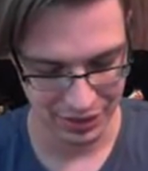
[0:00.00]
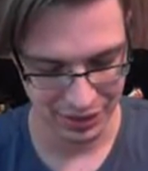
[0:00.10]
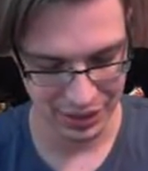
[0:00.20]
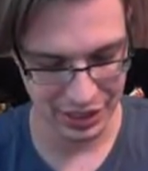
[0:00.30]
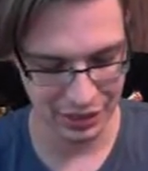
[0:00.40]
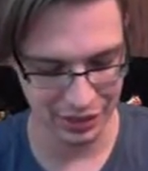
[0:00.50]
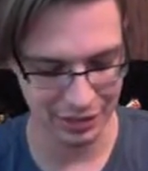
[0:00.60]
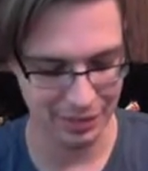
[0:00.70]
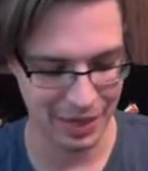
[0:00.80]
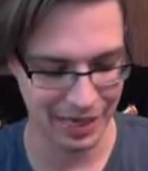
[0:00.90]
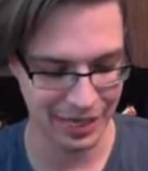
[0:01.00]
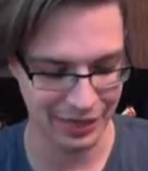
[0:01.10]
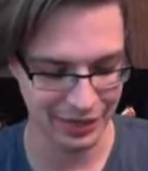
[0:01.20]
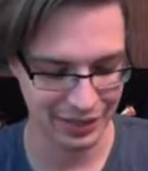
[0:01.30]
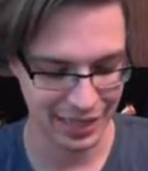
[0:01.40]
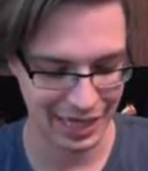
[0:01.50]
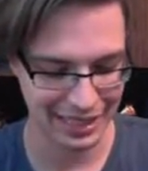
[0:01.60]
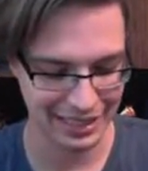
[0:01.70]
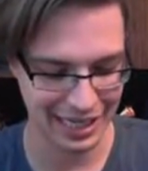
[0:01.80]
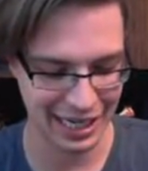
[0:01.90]
Sneasel back here, I
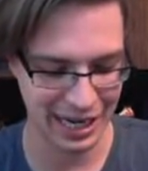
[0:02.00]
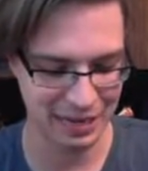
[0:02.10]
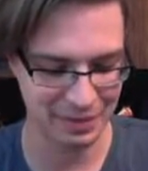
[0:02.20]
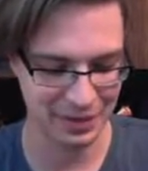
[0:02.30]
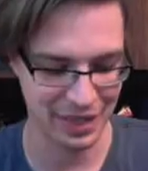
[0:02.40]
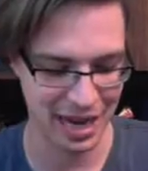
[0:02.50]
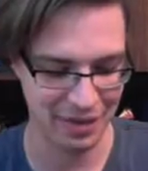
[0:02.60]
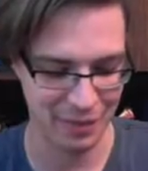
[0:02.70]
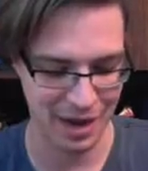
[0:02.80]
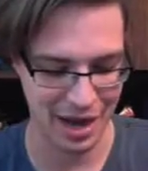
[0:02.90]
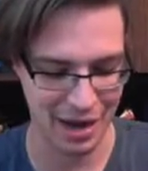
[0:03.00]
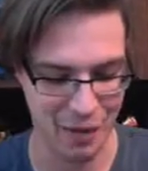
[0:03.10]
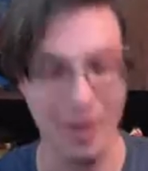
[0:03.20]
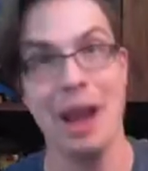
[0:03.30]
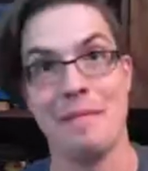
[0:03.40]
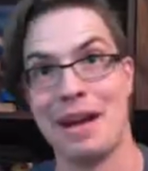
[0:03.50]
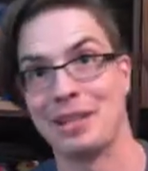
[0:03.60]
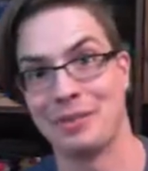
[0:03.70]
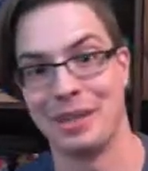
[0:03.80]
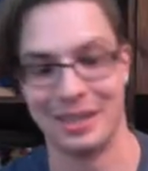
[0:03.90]
can set it up so that when my
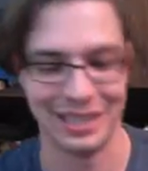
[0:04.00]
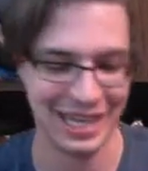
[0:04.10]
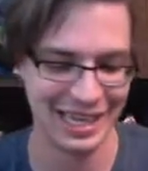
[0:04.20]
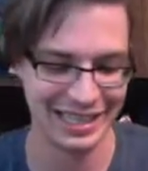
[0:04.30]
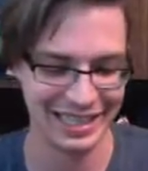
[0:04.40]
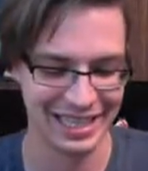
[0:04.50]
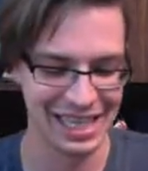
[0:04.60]
Squirtle dies,